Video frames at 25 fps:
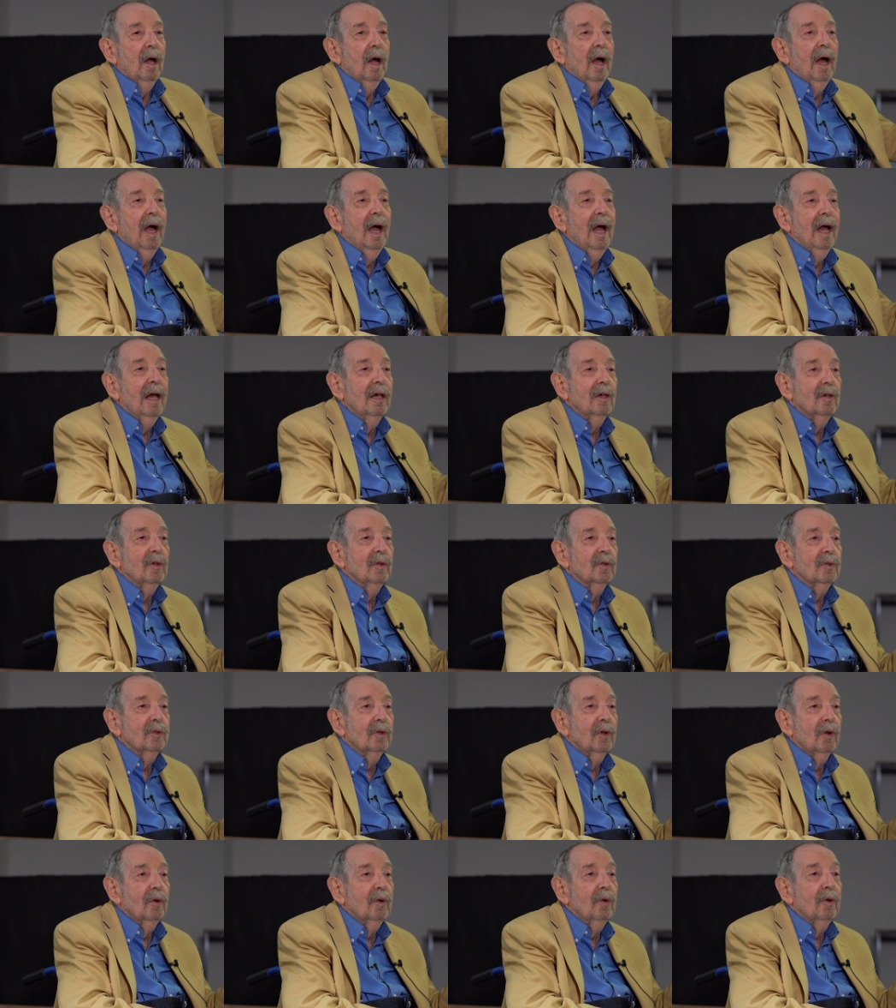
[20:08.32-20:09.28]
are
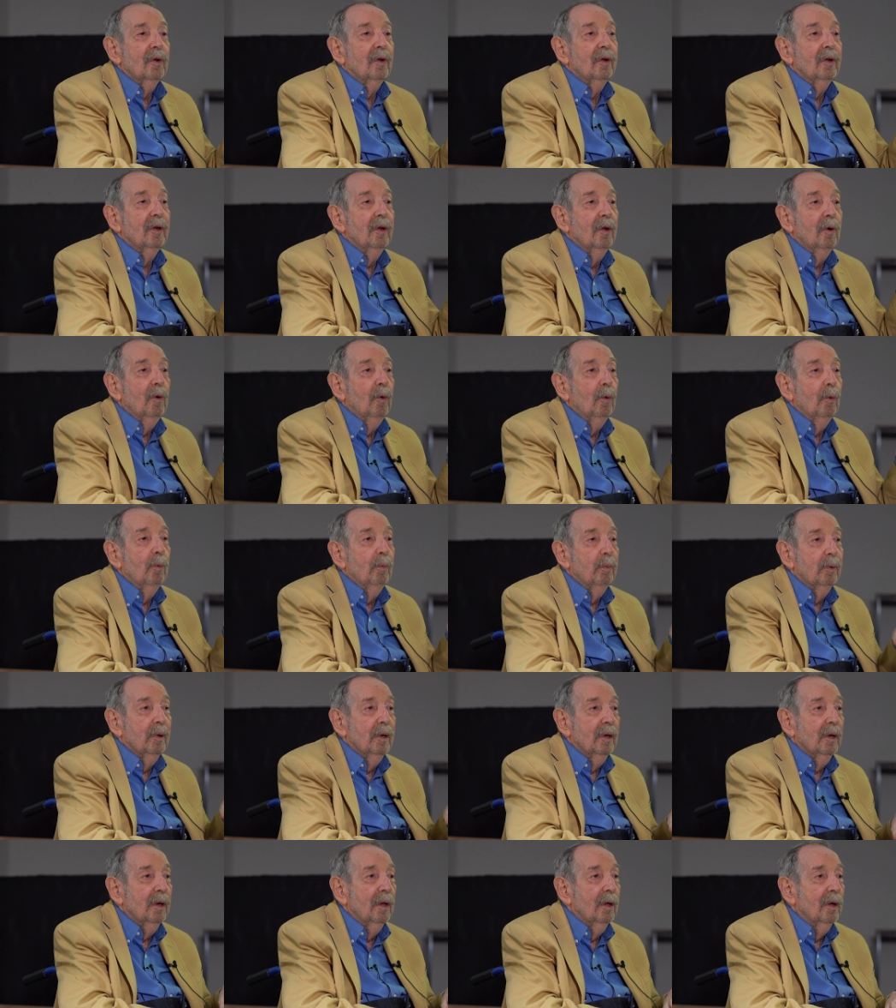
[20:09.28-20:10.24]
held on an
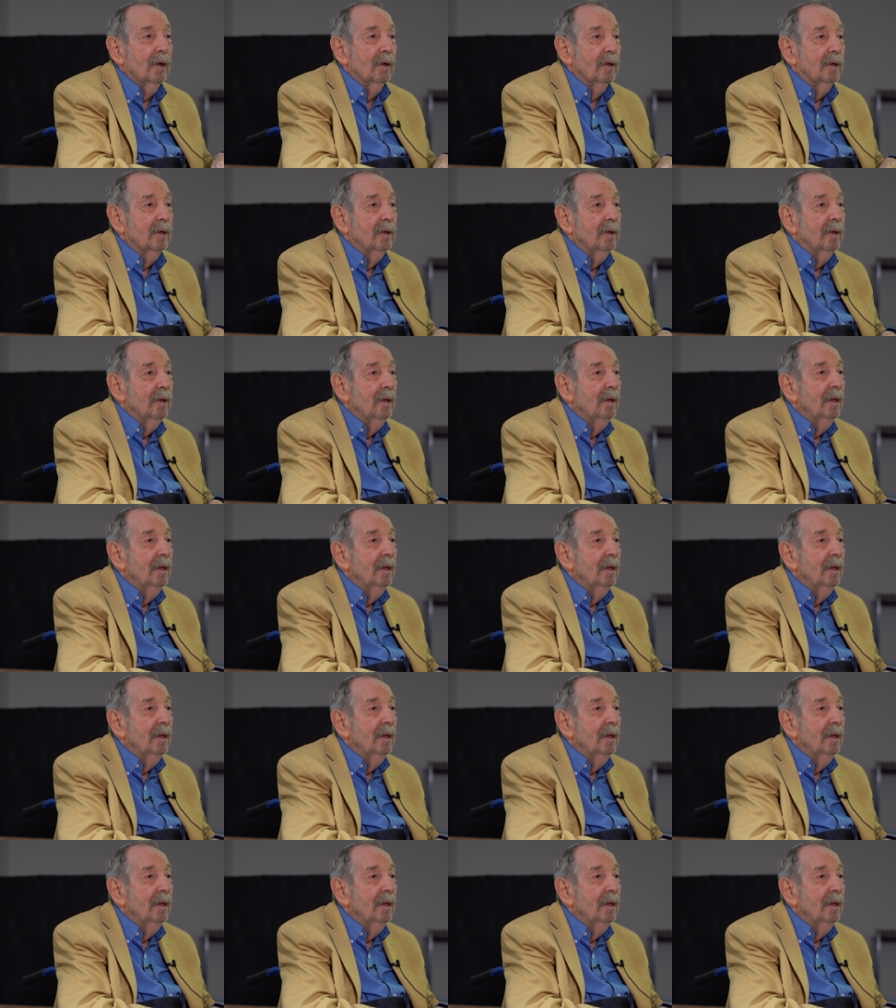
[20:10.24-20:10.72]
orbit line.